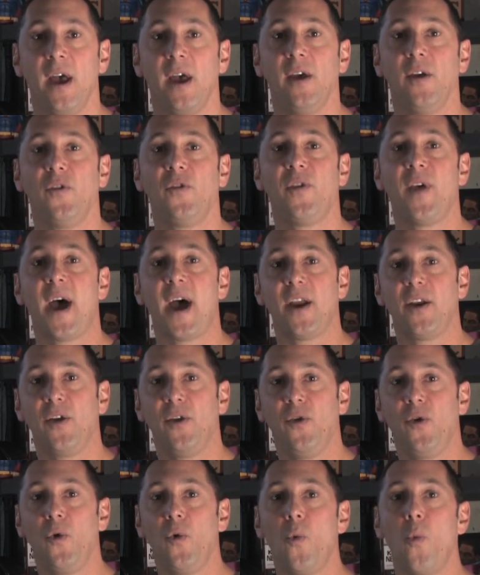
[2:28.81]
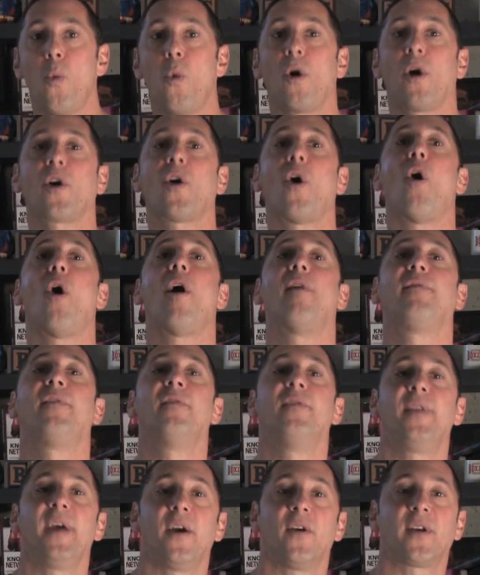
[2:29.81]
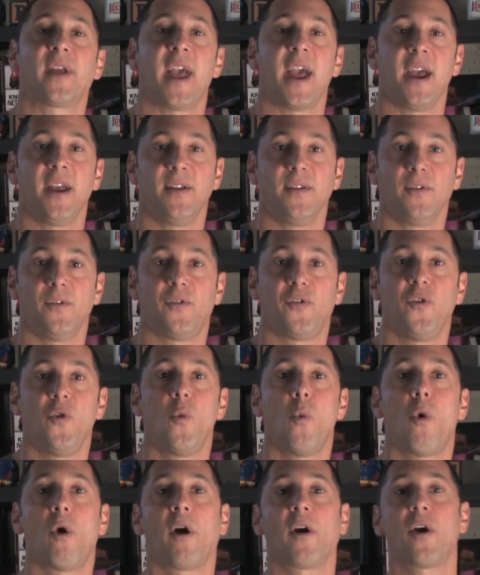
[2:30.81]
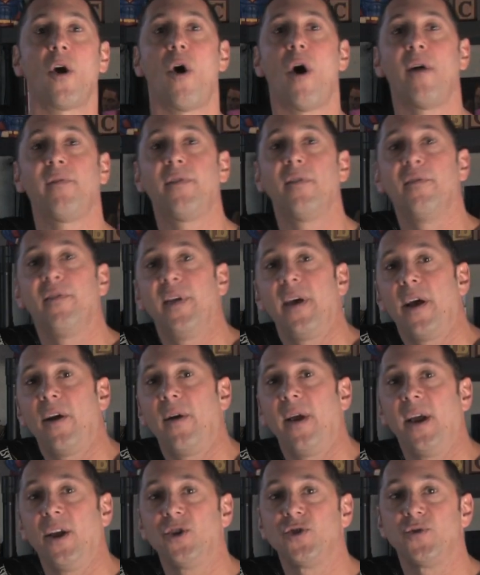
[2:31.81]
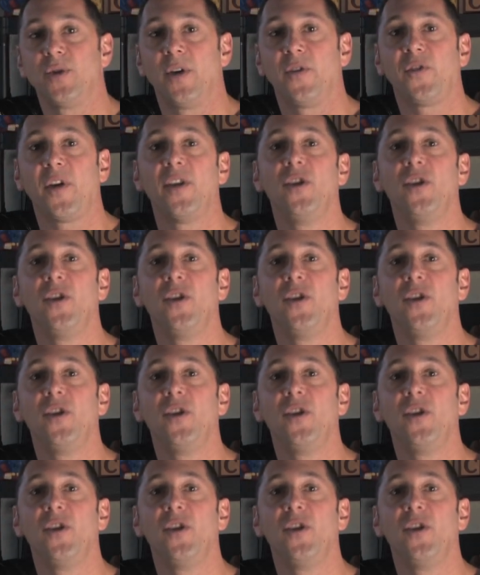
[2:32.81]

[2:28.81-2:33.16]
is that you work off of their cadence, you work off of their interest,